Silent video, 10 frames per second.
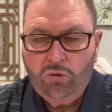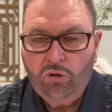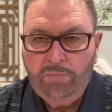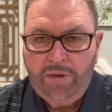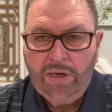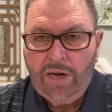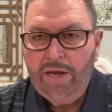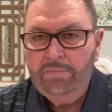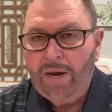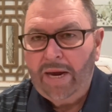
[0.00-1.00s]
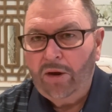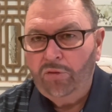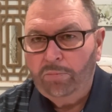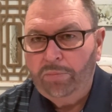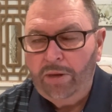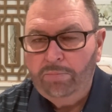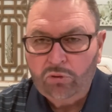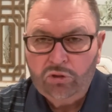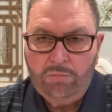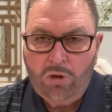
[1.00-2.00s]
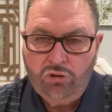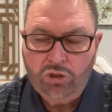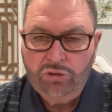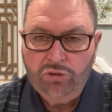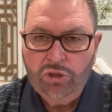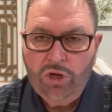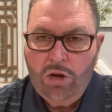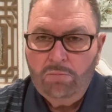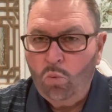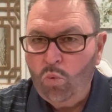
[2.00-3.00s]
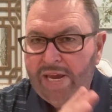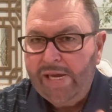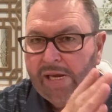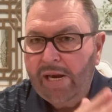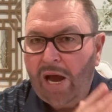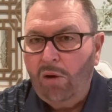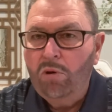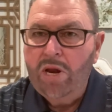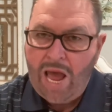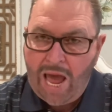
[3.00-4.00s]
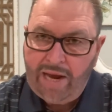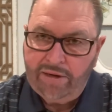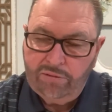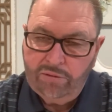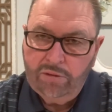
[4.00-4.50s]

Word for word: or to be led by other people's emotions, but we cannot react